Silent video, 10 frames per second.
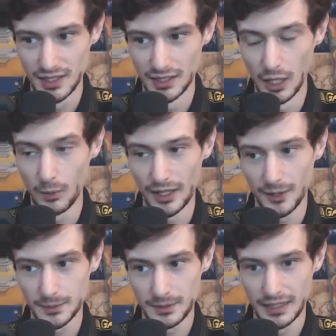Oh
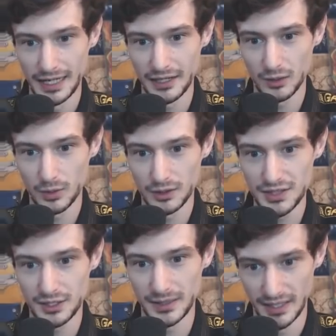well. Outer Worlds,
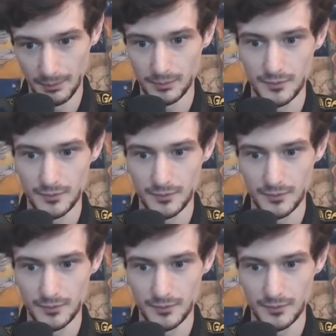here we come.